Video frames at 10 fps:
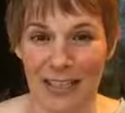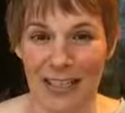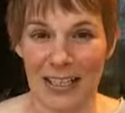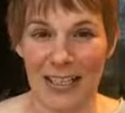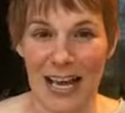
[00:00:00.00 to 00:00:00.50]

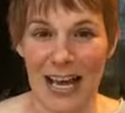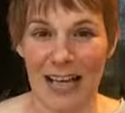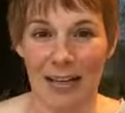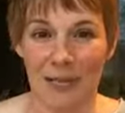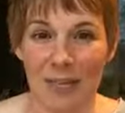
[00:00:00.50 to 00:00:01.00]
And
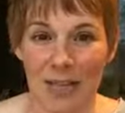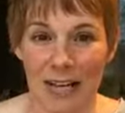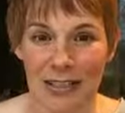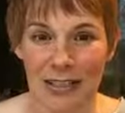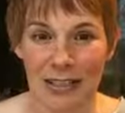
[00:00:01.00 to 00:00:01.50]
I will
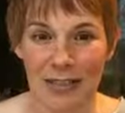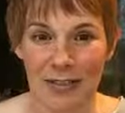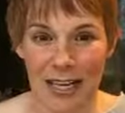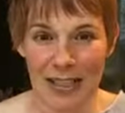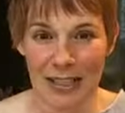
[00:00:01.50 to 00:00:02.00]
talk to
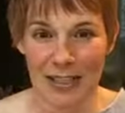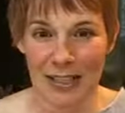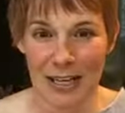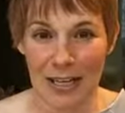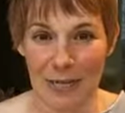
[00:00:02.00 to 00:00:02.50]
you at this
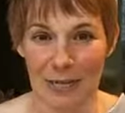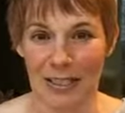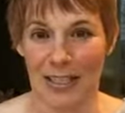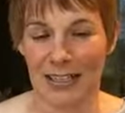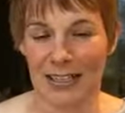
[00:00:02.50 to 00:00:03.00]
time
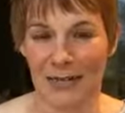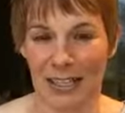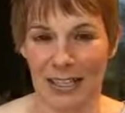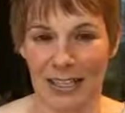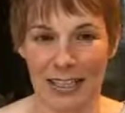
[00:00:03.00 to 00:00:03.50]
next
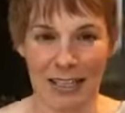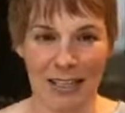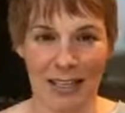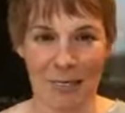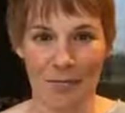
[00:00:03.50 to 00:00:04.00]
week.
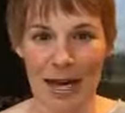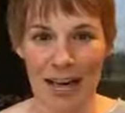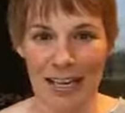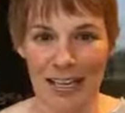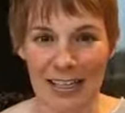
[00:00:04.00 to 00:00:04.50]

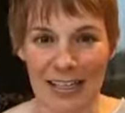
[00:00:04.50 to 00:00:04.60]
Bye.